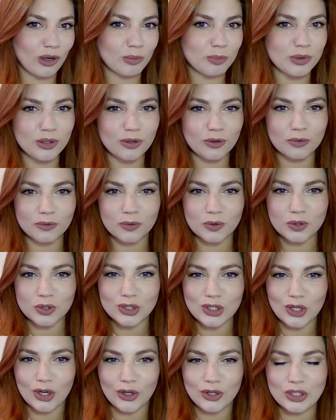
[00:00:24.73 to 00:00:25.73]
beautiful
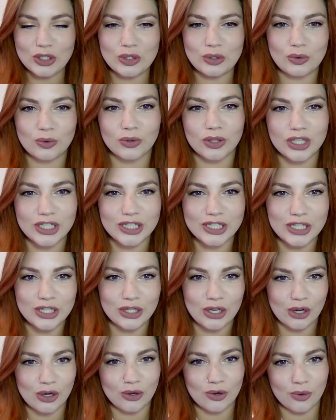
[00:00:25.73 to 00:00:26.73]
start to this
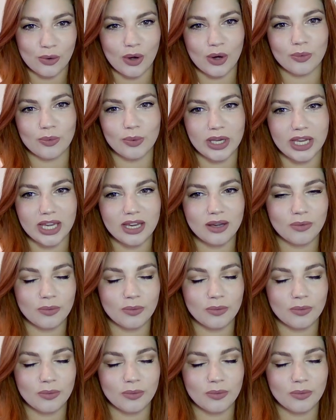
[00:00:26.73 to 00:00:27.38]
new week.